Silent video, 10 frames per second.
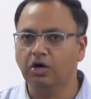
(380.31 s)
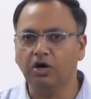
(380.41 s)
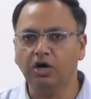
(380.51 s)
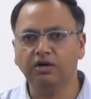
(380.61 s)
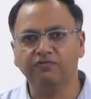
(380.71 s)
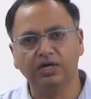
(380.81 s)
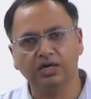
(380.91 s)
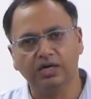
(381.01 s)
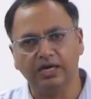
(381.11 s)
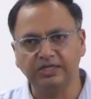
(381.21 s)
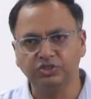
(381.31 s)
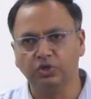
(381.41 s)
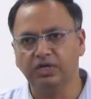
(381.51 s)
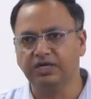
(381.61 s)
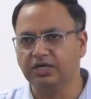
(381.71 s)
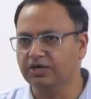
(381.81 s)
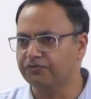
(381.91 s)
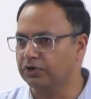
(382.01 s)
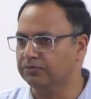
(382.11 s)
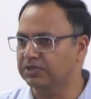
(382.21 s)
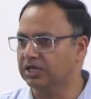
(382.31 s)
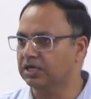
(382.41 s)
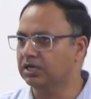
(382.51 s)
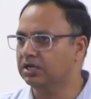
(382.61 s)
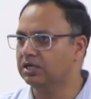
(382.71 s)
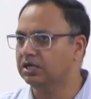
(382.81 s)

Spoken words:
or were isolated from the